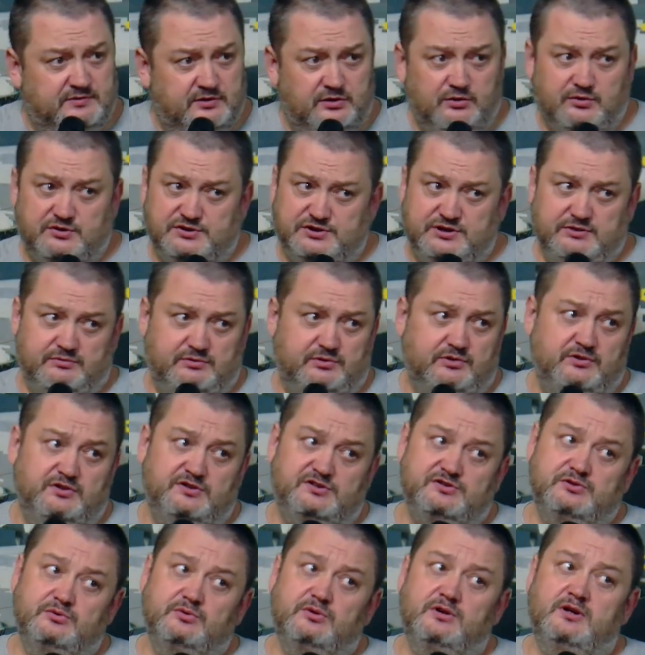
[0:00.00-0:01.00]
has to gather
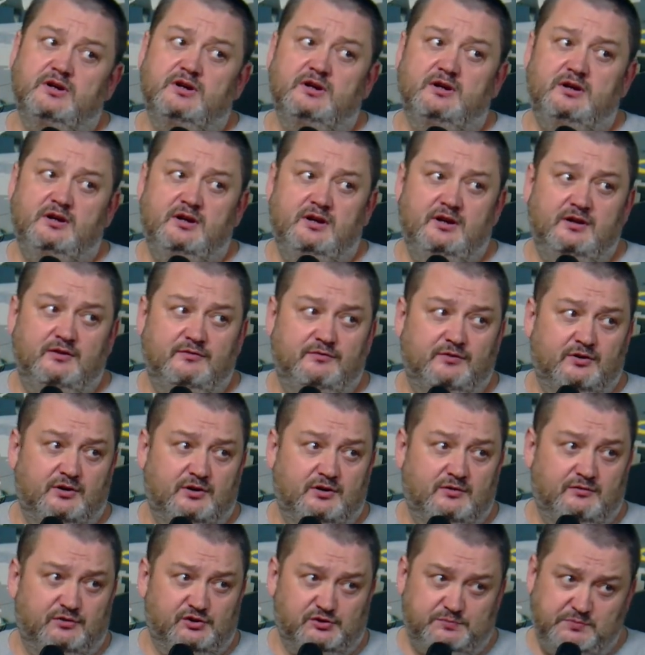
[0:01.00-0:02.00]
money for.
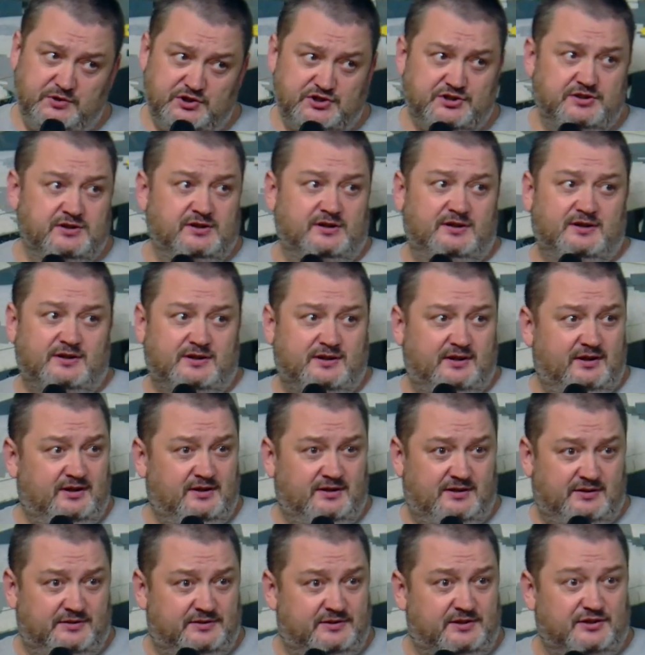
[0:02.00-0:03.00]

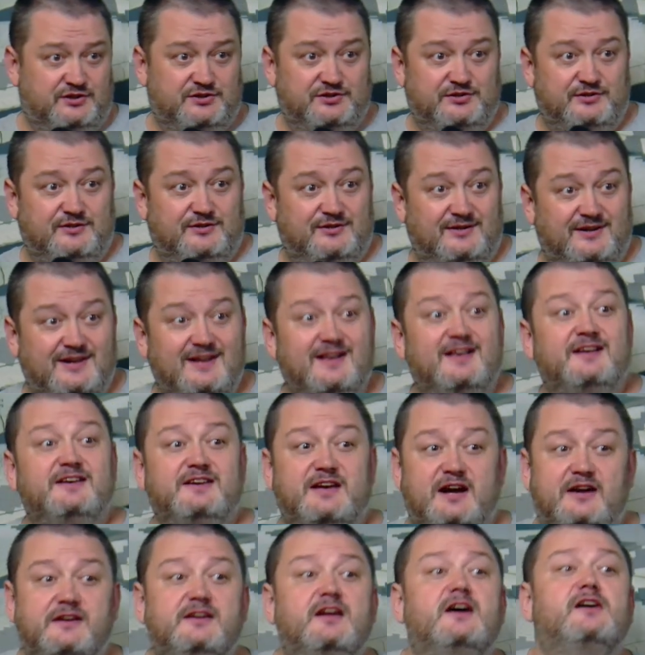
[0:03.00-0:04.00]
A volunteer
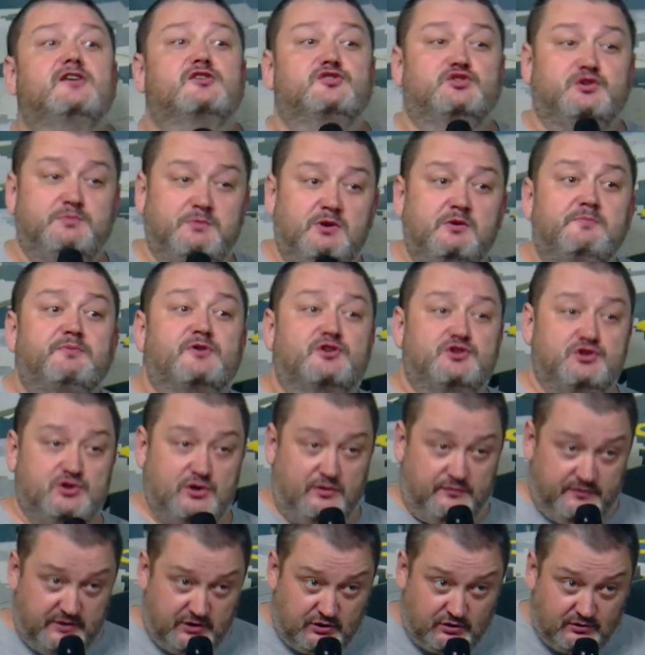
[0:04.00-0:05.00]
movement
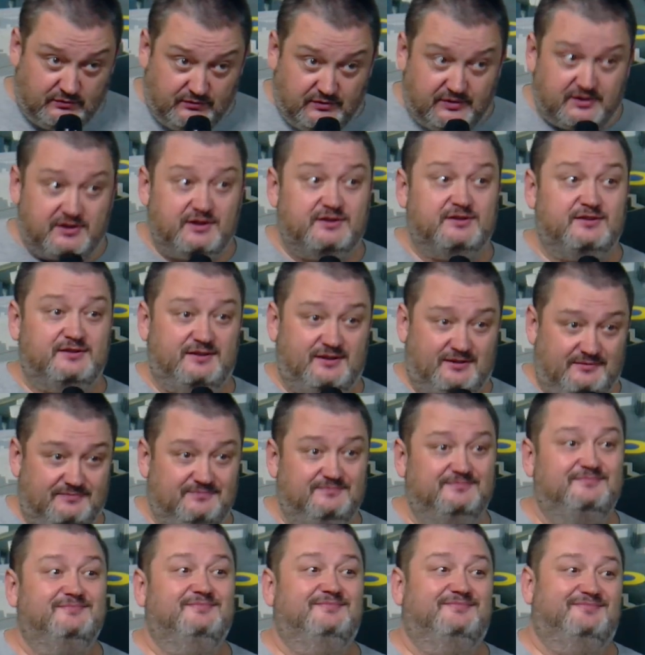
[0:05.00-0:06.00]
also exists in
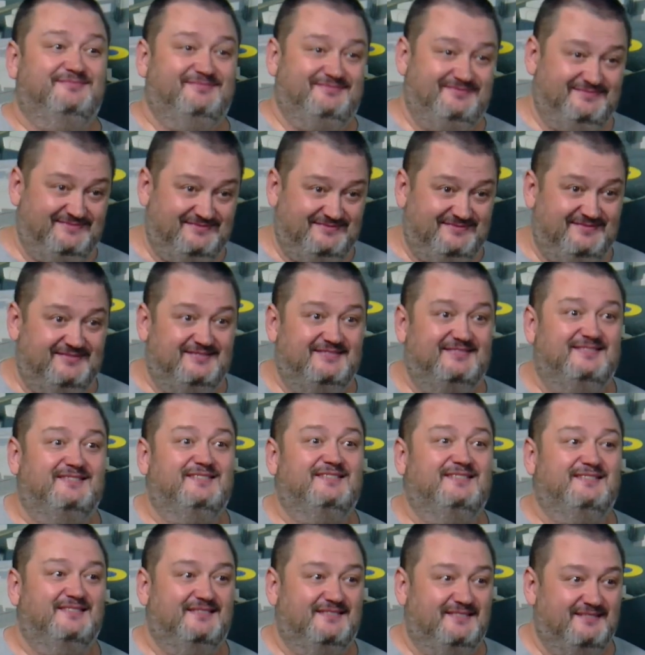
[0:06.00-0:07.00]
successful
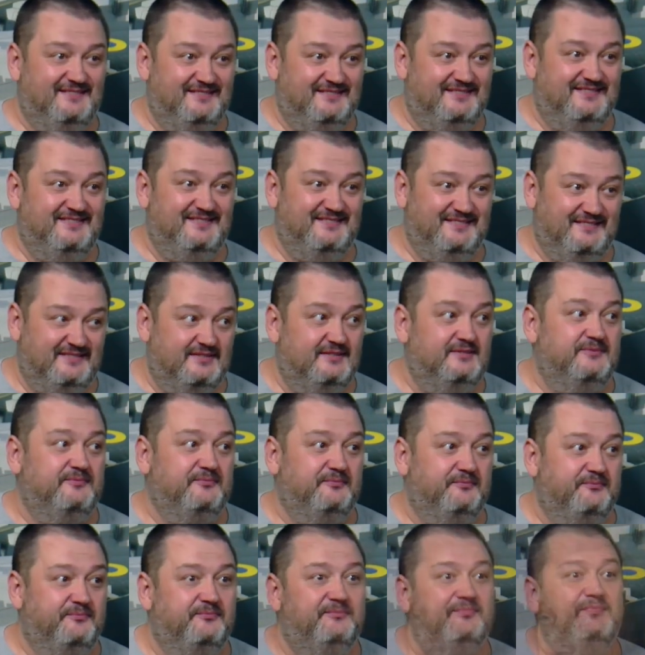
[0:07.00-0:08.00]
developed countries.
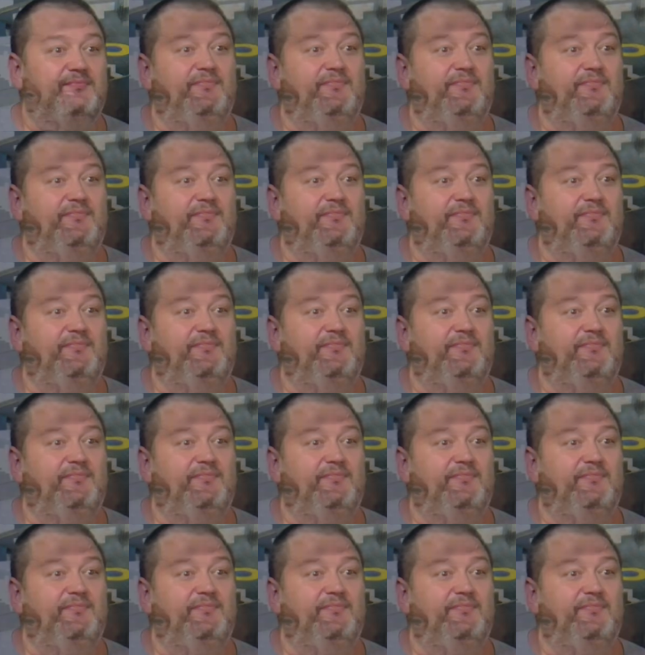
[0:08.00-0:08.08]
I